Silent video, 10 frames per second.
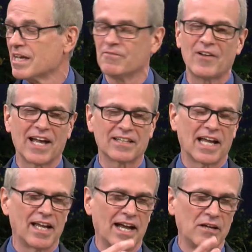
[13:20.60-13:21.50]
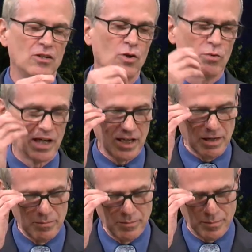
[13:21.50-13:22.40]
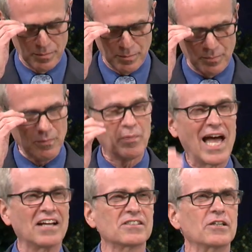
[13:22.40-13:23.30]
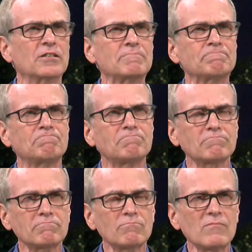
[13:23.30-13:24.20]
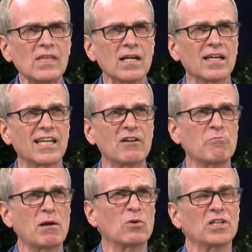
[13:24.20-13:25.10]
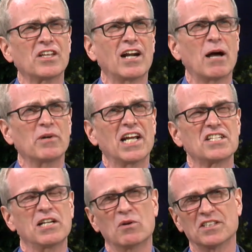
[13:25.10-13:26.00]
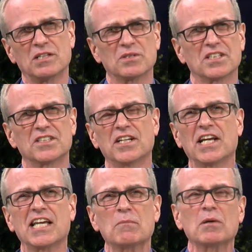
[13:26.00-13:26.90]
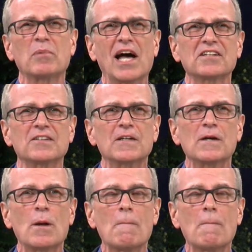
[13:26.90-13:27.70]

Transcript: In fact, I, I knew a um, pastor, can't remember what denomination he was, he was a Sunday keeping pastor.